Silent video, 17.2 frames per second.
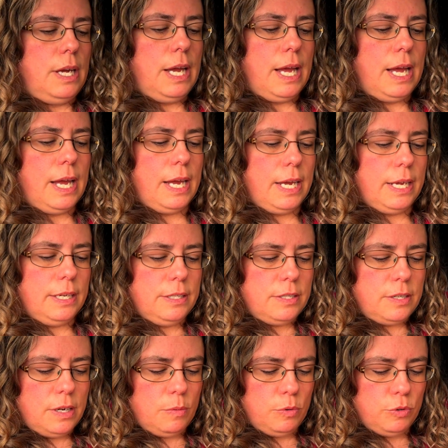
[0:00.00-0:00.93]

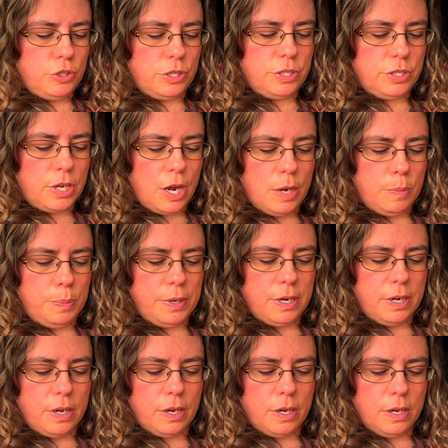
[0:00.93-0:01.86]
and I will just
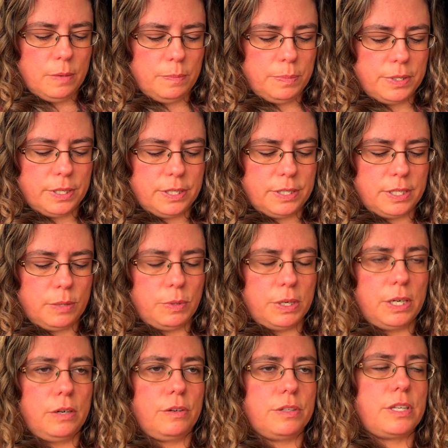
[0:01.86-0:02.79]
open it up to see
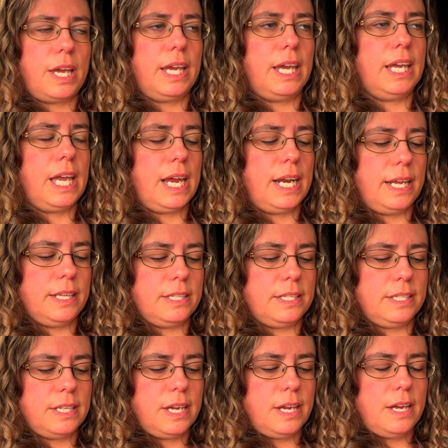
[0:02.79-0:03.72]
what it looks like. Again,
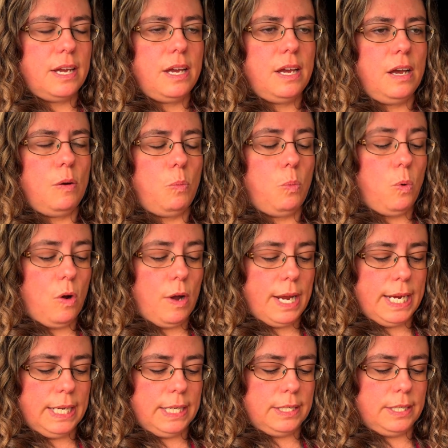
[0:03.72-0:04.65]
it's a
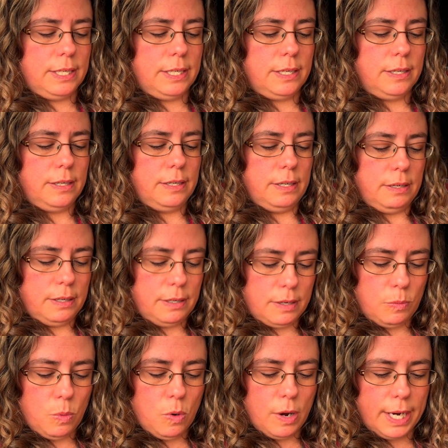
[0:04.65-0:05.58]
white
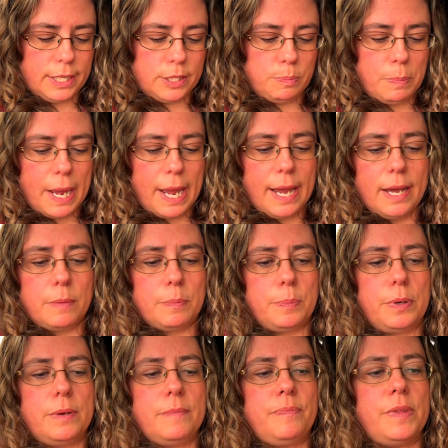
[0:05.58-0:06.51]

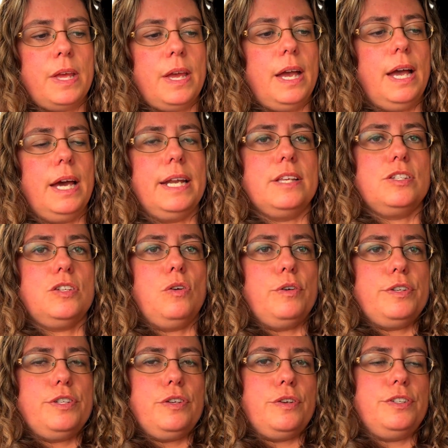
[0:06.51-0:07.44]
bap, and it's
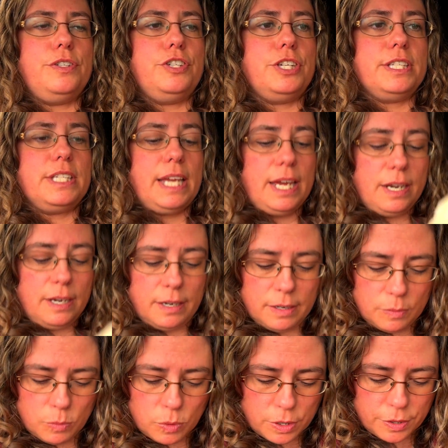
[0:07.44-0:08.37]
got sausages in.
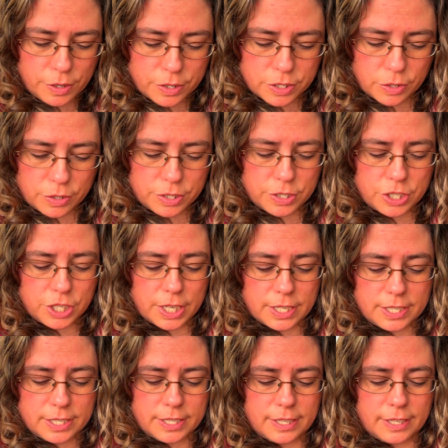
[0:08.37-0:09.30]
One of the
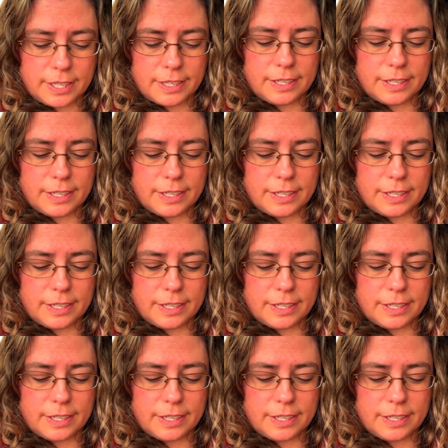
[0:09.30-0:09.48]
sausages